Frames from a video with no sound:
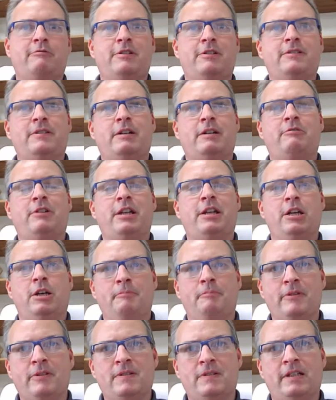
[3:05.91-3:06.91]
I want to
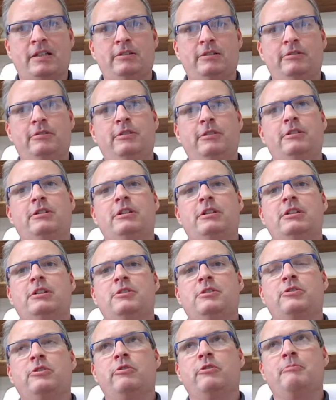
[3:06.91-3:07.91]
help the seller,
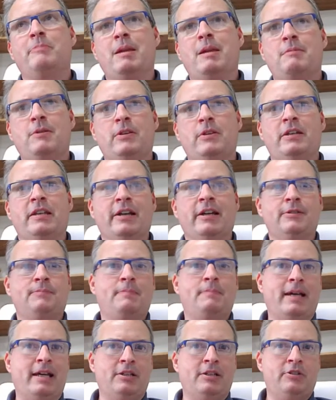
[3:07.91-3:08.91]
so maybe the
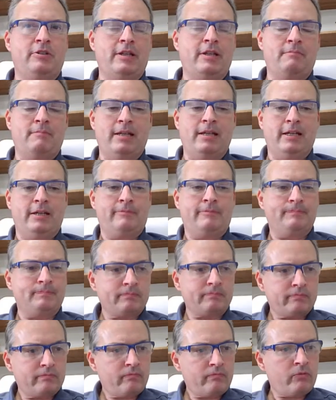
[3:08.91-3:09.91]
next batch they make
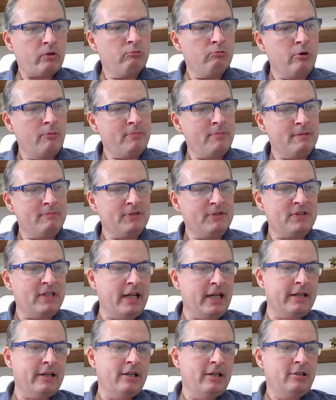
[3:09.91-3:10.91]
won't be a
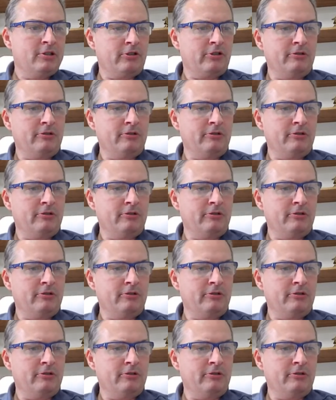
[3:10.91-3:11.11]
mistake.